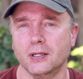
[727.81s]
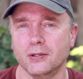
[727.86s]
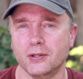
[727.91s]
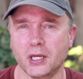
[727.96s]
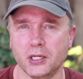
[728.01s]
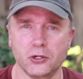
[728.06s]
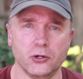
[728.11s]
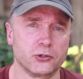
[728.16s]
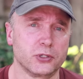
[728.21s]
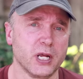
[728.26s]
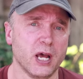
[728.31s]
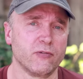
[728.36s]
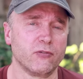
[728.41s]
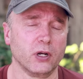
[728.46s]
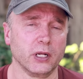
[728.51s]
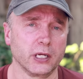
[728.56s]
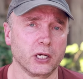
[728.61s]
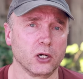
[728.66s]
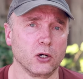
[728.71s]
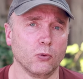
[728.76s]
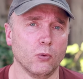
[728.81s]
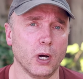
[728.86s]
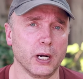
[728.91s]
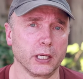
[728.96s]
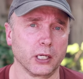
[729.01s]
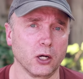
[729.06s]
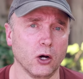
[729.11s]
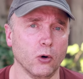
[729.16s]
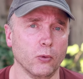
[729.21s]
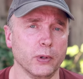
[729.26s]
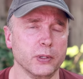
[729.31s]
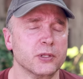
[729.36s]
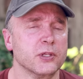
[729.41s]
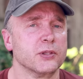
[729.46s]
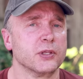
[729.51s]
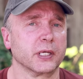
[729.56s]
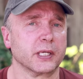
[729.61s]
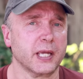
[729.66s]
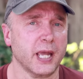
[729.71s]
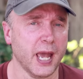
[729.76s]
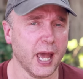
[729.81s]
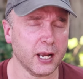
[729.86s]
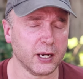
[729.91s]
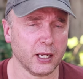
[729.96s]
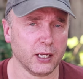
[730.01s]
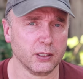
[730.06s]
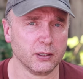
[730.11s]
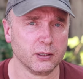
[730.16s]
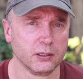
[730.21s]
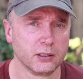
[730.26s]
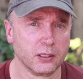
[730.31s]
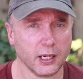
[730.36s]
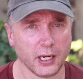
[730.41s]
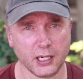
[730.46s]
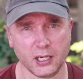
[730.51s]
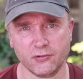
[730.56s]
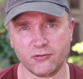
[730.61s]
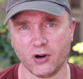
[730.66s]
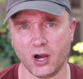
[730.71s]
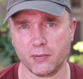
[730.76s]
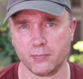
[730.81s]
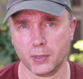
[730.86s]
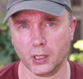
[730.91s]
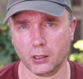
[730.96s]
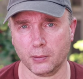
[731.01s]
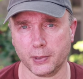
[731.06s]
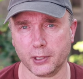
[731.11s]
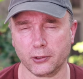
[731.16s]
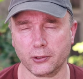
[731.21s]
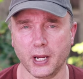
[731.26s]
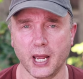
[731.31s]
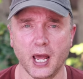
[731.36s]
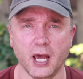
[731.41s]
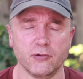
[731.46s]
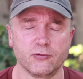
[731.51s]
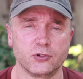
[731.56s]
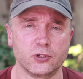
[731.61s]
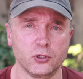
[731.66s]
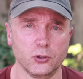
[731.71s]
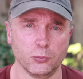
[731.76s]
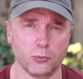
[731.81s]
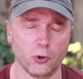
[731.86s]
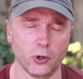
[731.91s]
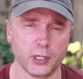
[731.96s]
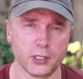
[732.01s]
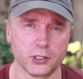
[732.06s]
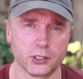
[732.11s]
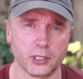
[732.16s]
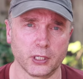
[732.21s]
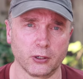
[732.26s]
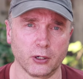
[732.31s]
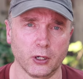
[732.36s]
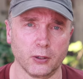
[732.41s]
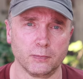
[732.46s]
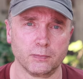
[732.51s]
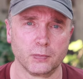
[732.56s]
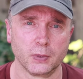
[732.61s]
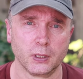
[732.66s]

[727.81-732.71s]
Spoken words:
then you're definitely going to want to go with the Canon 85mm f2.0.